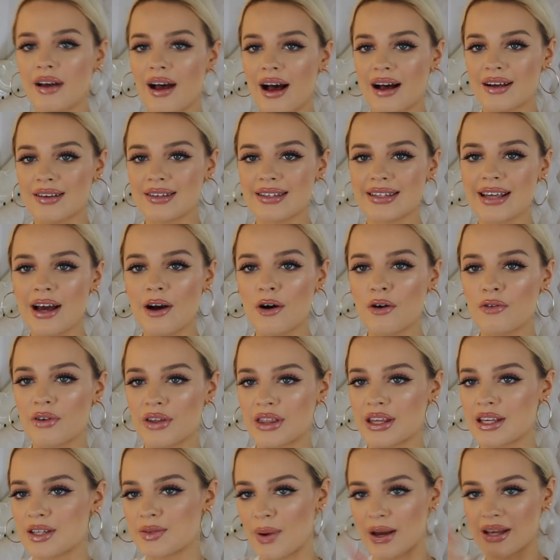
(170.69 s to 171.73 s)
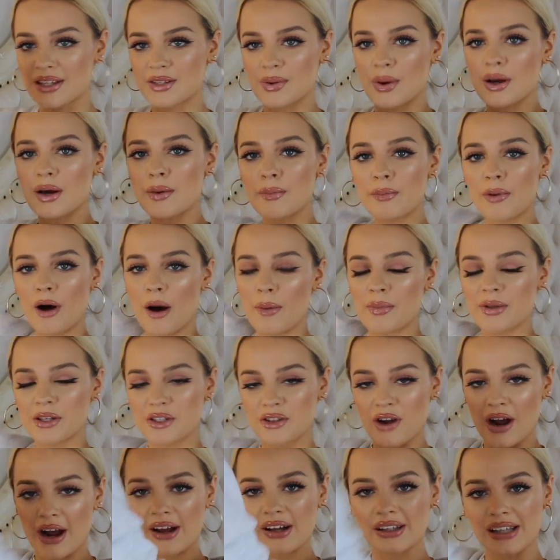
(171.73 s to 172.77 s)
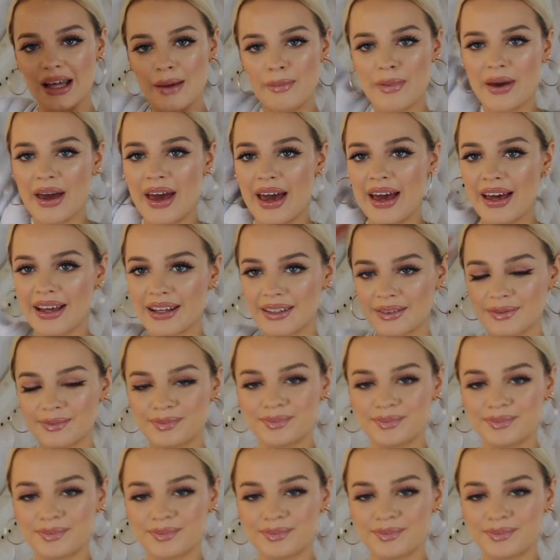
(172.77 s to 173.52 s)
I'll sit over this way so I can pop the try-on clip here.